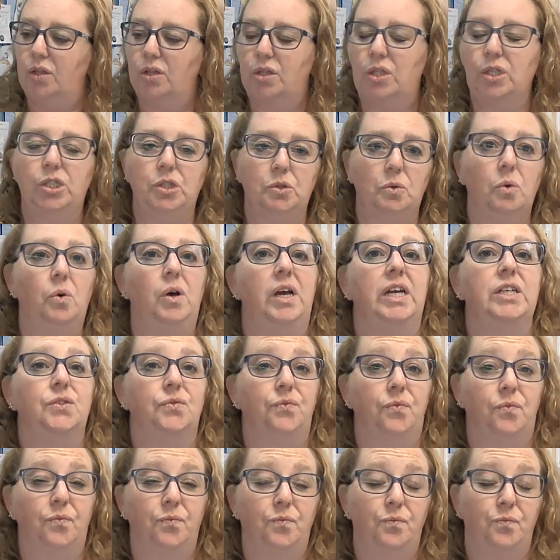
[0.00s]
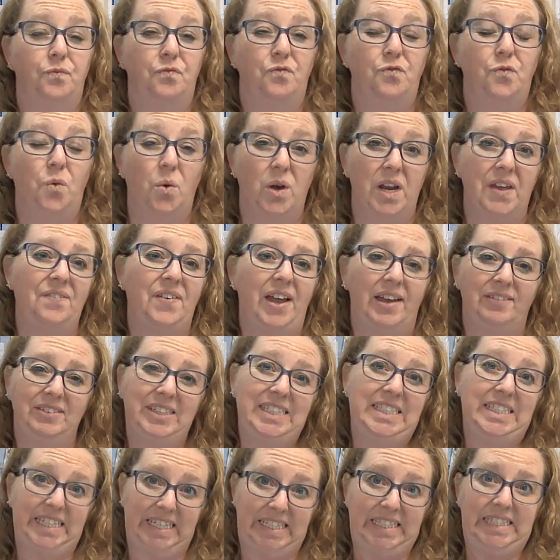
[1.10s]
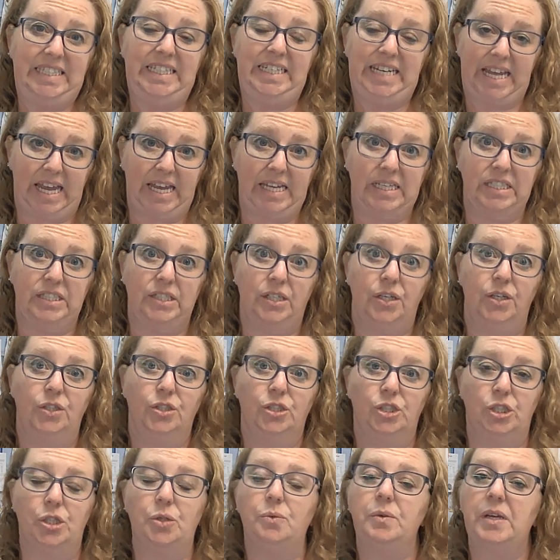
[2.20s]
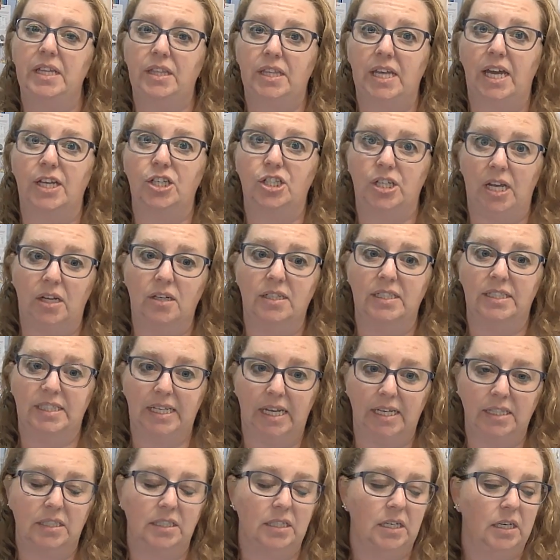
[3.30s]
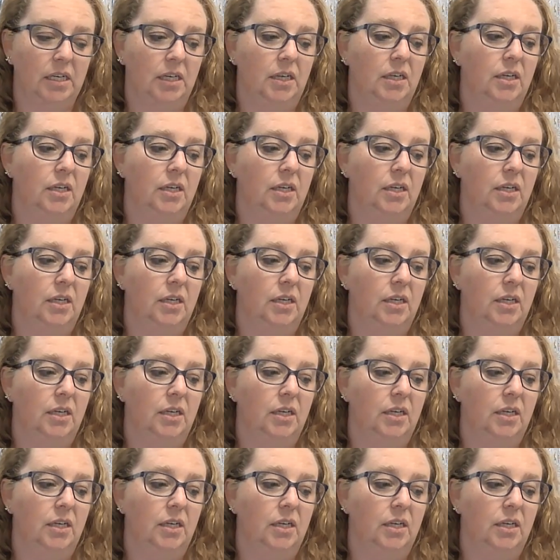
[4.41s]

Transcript: the school has 45 to 60 days to get that child assessed.